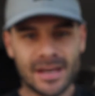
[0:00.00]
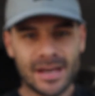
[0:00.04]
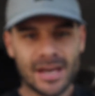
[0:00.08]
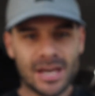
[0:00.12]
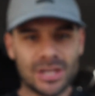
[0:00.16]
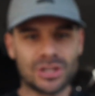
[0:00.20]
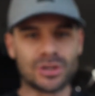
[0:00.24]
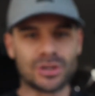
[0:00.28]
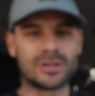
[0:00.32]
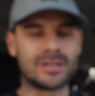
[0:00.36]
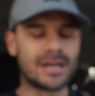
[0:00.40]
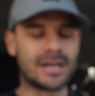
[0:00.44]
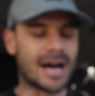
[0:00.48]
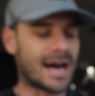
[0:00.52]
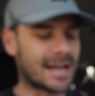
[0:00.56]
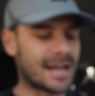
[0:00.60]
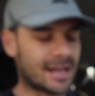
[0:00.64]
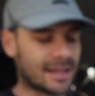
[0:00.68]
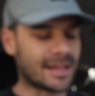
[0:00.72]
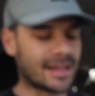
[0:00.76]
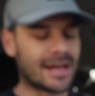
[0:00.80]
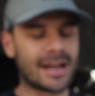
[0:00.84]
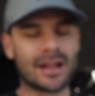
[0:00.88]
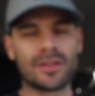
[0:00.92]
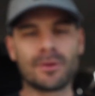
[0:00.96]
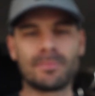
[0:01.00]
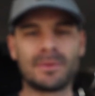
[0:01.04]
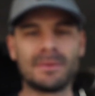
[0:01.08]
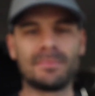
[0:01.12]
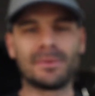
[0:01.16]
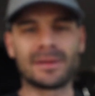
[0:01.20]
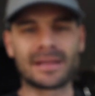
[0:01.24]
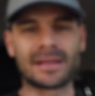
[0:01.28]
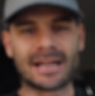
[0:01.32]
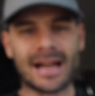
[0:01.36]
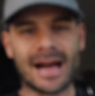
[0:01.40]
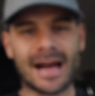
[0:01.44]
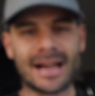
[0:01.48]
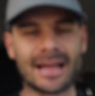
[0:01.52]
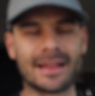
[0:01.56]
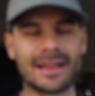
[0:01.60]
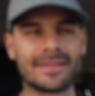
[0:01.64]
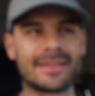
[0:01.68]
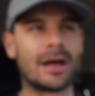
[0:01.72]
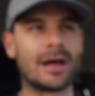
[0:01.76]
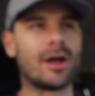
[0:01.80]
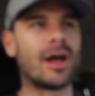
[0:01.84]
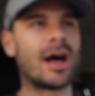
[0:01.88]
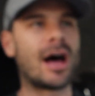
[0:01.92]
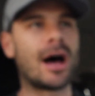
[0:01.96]
You gotta let other people in on it.
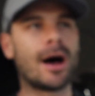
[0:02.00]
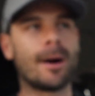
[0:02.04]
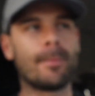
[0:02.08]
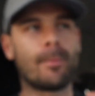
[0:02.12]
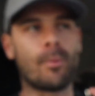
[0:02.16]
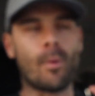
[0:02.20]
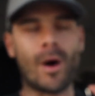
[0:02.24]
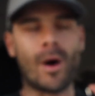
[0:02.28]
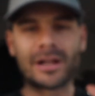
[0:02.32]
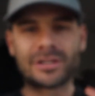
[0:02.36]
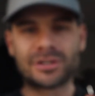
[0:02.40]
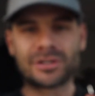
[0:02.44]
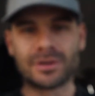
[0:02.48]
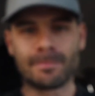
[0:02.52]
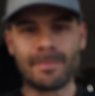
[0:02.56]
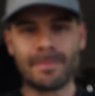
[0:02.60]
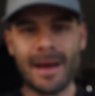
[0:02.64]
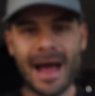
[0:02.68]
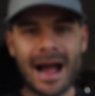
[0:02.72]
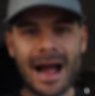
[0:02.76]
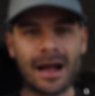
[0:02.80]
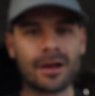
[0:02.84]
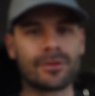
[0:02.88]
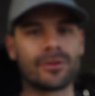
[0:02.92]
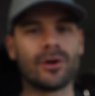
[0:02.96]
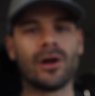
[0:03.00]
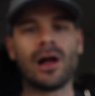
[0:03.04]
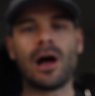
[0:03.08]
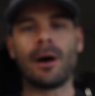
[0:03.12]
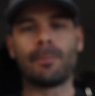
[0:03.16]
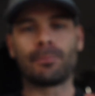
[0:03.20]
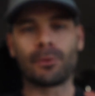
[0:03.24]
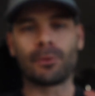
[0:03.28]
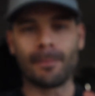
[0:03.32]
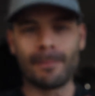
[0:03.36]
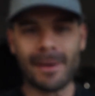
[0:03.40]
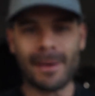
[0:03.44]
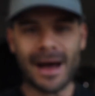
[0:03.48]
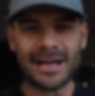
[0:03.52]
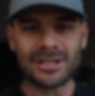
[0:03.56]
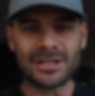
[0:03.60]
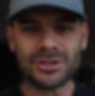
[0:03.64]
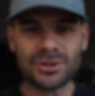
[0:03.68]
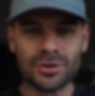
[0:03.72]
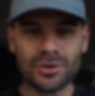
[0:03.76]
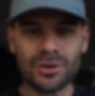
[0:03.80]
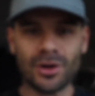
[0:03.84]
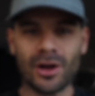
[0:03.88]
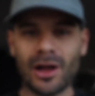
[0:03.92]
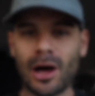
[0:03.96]
They'll help watch your back. They'll help
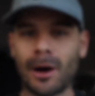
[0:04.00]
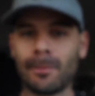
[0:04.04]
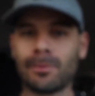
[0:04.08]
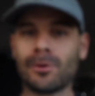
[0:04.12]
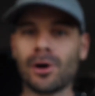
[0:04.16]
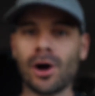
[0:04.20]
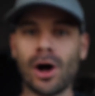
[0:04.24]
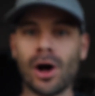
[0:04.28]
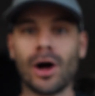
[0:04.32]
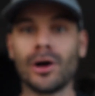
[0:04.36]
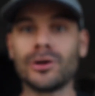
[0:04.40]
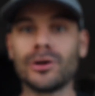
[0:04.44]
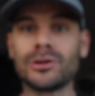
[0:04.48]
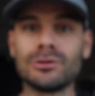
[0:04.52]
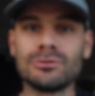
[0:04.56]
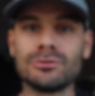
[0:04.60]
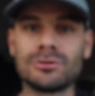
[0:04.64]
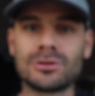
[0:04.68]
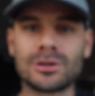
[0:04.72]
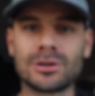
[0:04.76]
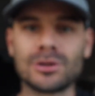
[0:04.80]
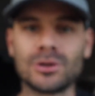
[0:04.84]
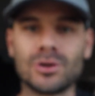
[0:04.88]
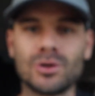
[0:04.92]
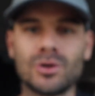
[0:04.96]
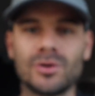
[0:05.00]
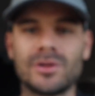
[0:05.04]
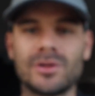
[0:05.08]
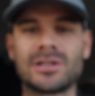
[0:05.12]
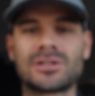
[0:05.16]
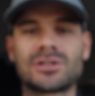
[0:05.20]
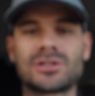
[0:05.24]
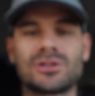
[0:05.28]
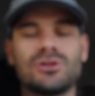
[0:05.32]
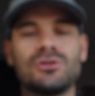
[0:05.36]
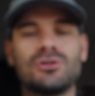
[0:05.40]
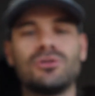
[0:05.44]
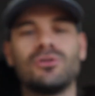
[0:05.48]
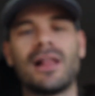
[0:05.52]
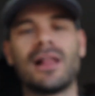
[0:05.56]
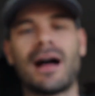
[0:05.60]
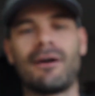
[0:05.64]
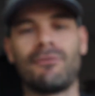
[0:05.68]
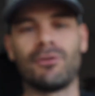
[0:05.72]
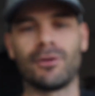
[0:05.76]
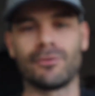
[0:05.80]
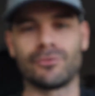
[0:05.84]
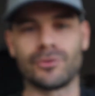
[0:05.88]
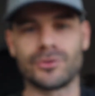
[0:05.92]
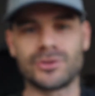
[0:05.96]
remind you. They'll help call you to this new
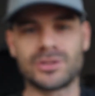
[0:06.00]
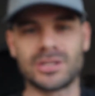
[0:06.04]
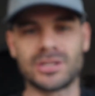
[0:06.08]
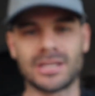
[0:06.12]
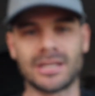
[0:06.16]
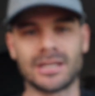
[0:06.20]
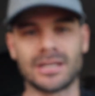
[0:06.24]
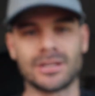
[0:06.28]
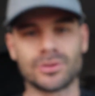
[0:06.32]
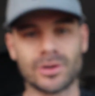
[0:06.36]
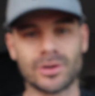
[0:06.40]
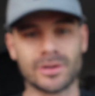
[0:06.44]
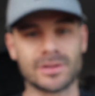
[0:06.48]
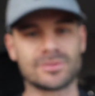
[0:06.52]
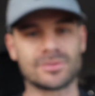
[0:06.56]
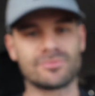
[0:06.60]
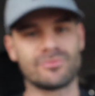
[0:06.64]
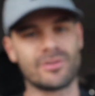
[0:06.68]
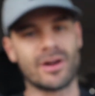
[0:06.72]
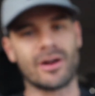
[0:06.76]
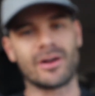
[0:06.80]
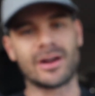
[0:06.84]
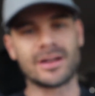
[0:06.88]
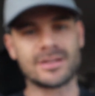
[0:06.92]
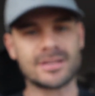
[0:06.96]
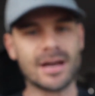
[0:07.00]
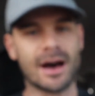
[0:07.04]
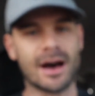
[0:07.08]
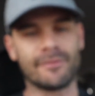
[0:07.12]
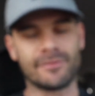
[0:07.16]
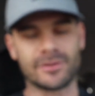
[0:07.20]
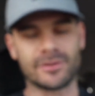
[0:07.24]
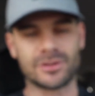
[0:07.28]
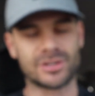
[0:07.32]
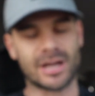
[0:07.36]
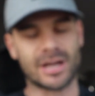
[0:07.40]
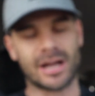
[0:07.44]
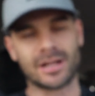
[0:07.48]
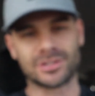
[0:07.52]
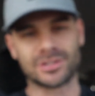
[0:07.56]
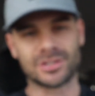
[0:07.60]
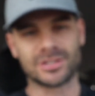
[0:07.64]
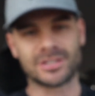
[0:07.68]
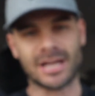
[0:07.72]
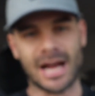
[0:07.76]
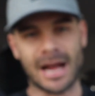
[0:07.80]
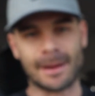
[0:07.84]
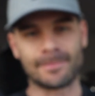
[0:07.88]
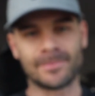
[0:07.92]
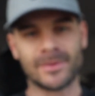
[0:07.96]
level of routine during this very tough and challenging
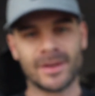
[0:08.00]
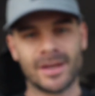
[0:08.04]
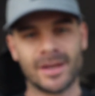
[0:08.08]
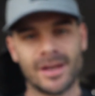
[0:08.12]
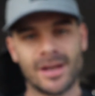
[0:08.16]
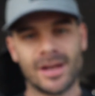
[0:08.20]
time.